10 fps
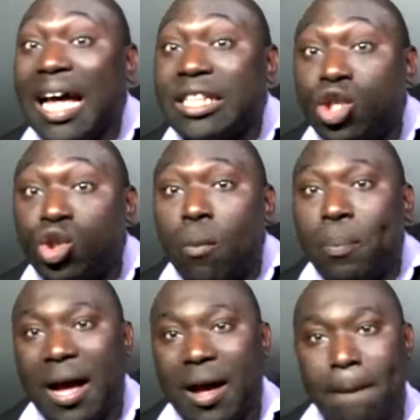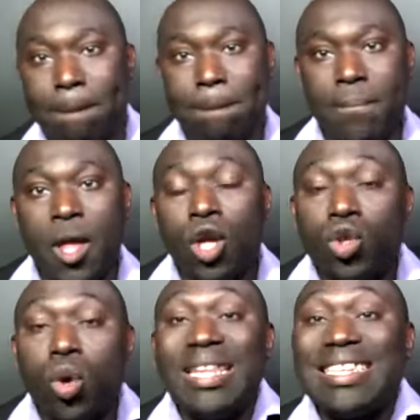at Joppa.
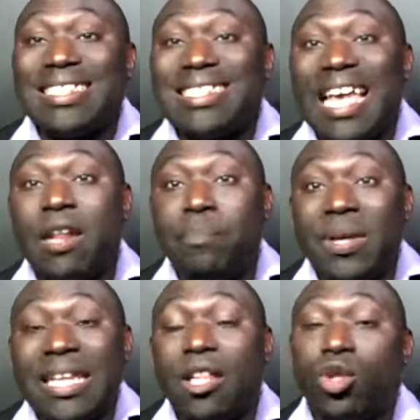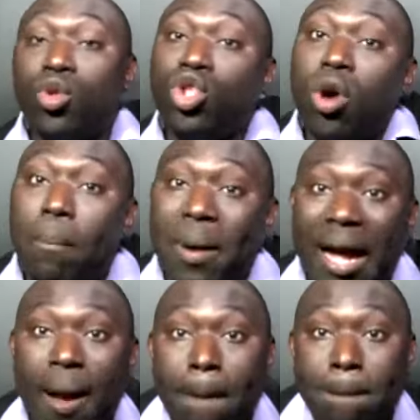So they sent Peter to
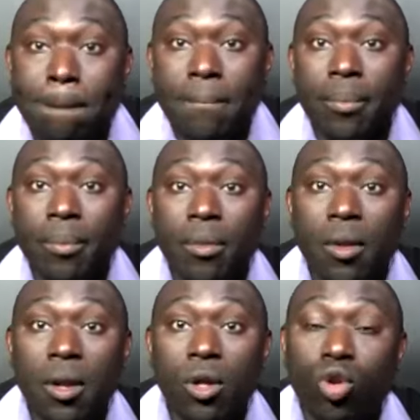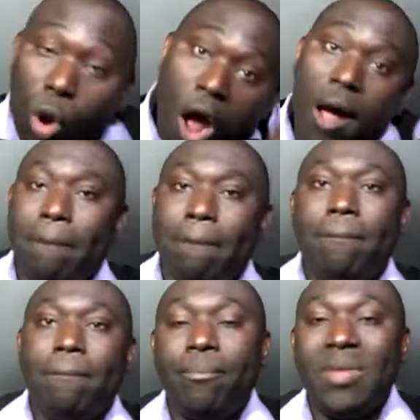Joppa to come.
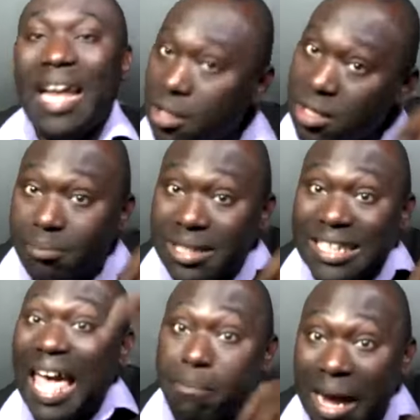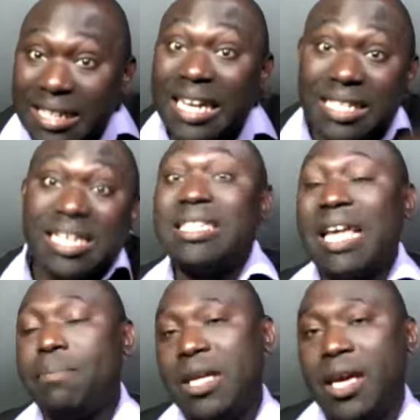That something emergency is
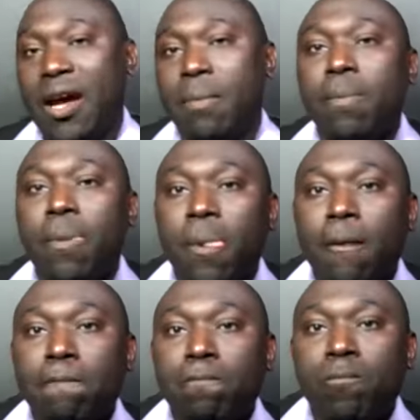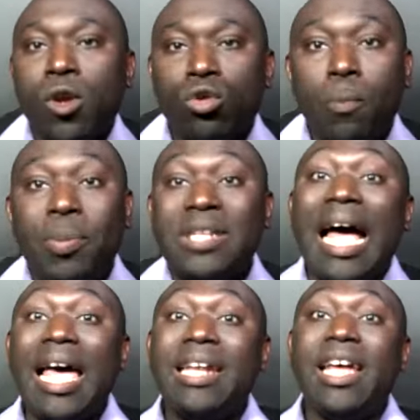happening here. So Peter
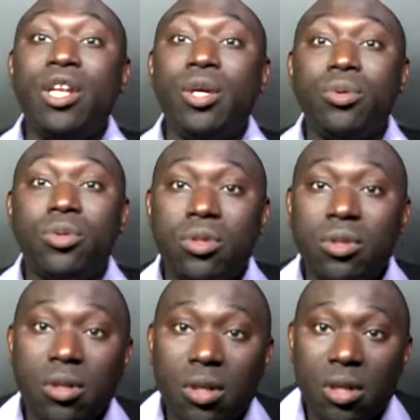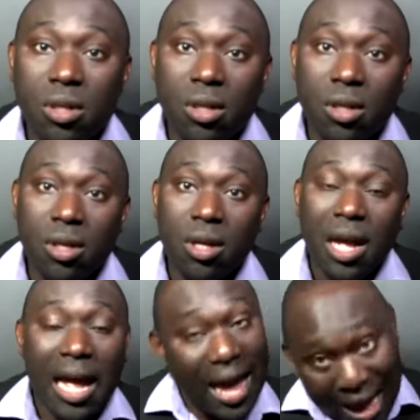heard the news
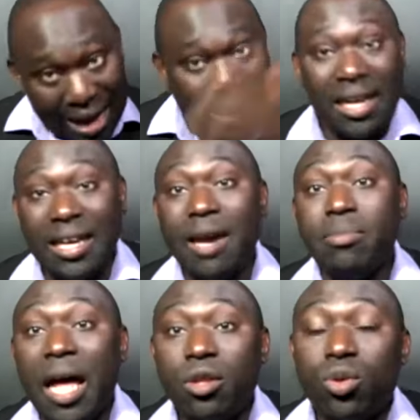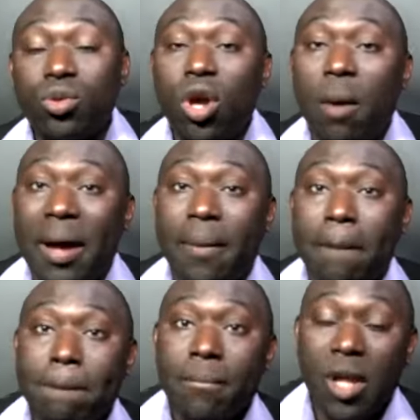and he came down to Joppa.
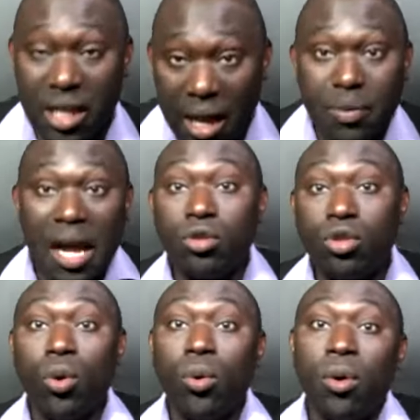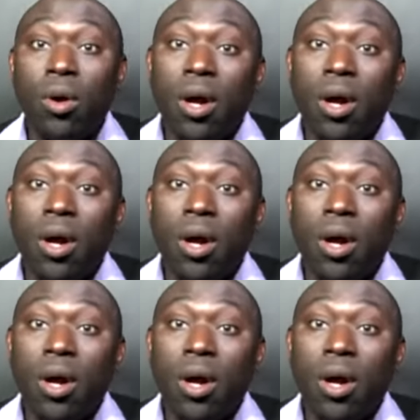He came down to